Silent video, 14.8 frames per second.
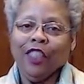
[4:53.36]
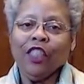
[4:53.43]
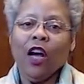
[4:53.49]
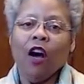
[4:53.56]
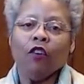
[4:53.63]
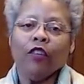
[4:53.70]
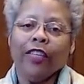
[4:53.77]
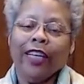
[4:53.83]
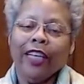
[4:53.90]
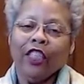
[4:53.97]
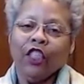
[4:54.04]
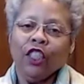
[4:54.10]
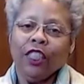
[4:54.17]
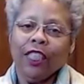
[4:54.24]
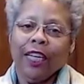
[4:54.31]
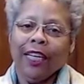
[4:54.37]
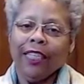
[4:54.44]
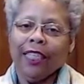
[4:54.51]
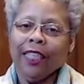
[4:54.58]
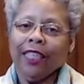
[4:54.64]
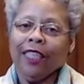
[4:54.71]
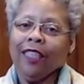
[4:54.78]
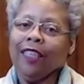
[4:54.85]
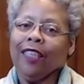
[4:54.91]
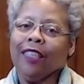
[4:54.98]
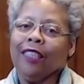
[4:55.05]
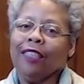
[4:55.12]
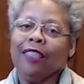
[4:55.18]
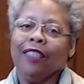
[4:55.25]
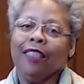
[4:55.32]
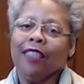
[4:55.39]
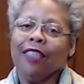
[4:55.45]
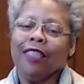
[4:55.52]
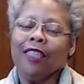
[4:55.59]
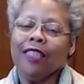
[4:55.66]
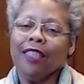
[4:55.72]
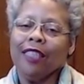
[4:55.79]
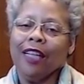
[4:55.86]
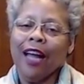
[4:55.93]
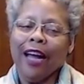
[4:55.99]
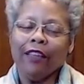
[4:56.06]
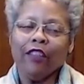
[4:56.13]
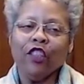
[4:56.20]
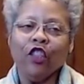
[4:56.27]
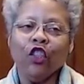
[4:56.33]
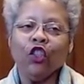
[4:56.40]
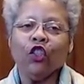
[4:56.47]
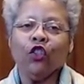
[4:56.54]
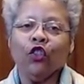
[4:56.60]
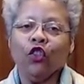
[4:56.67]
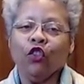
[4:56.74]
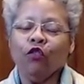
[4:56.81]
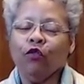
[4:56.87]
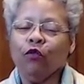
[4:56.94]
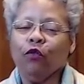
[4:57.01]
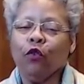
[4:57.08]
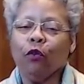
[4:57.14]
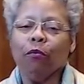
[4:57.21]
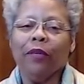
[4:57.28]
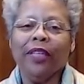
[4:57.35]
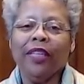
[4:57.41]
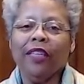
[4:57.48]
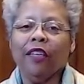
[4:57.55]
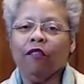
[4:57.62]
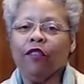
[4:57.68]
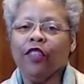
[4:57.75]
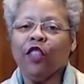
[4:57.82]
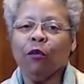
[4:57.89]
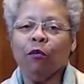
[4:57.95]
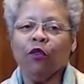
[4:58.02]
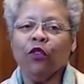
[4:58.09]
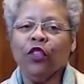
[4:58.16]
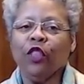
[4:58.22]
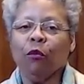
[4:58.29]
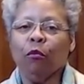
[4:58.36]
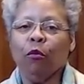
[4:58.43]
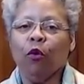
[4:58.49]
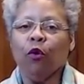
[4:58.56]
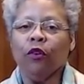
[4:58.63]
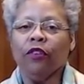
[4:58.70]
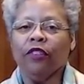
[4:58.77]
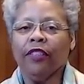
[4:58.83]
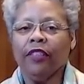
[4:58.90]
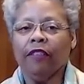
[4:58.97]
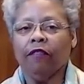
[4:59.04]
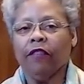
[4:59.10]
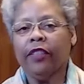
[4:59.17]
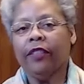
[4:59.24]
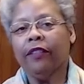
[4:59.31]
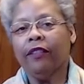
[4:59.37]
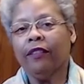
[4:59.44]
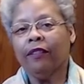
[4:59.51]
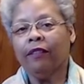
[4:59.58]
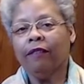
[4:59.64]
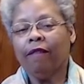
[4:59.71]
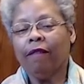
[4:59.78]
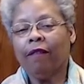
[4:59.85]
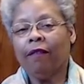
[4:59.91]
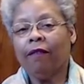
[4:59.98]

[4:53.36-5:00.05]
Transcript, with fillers: in this congregation and at this church for many of its most important events,